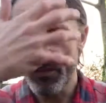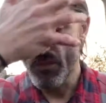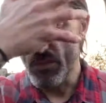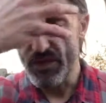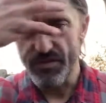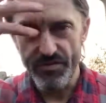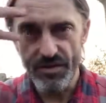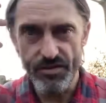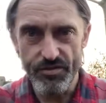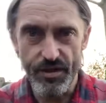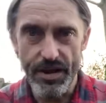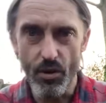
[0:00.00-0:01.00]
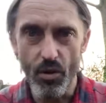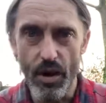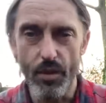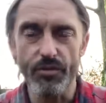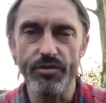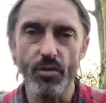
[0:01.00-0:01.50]
when the fifth veil
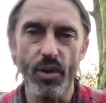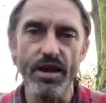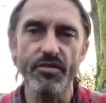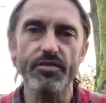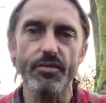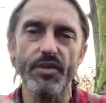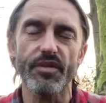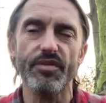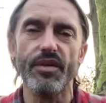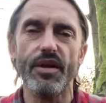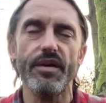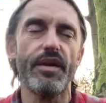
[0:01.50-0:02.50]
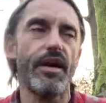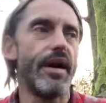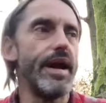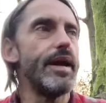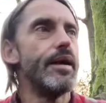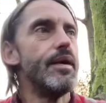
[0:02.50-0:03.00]
comes away from the third
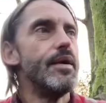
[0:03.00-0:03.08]
eye,